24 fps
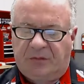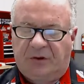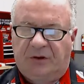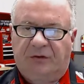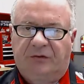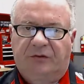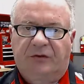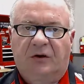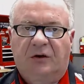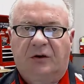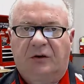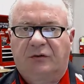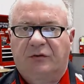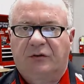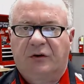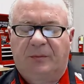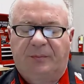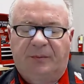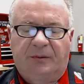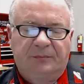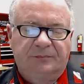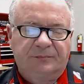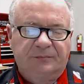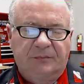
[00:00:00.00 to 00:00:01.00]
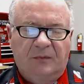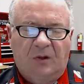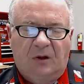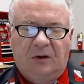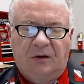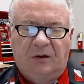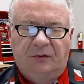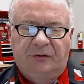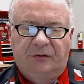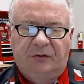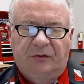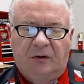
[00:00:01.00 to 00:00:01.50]
it's going to trip it.
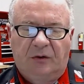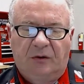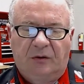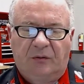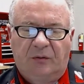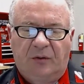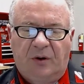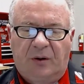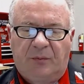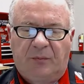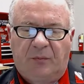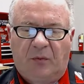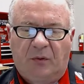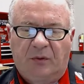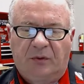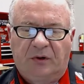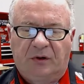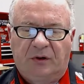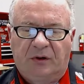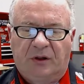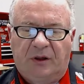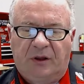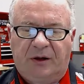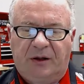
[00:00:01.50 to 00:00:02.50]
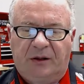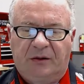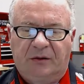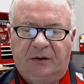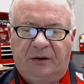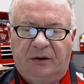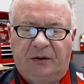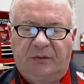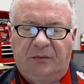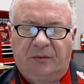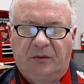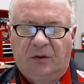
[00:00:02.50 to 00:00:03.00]
So I'm more than
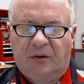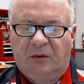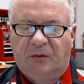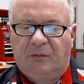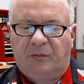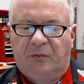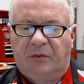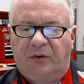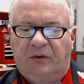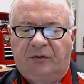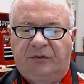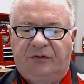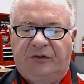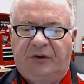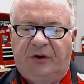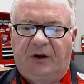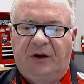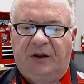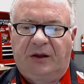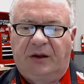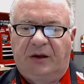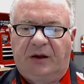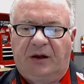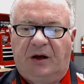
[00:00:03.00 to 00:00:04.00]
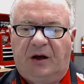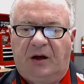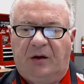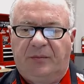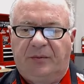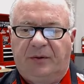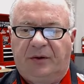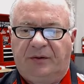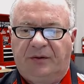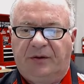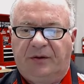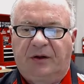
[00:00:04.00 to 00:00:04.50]
likely when you're sitting it
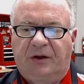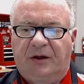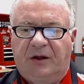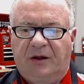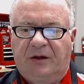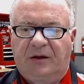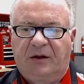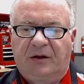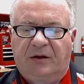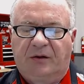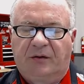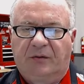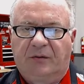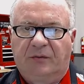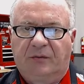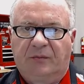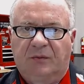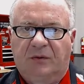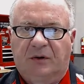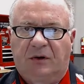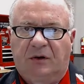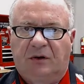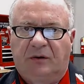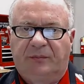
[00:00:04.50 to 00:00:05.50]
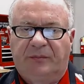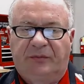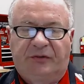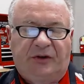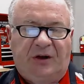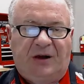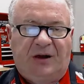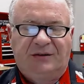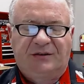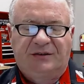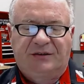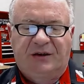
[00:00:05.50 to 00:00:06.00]
up and then kicking your um,
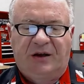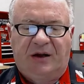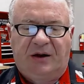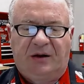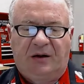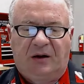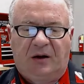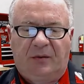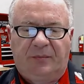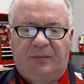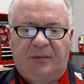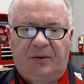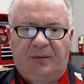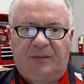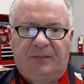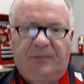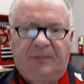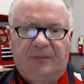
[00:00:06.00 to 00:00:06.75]
side stand up,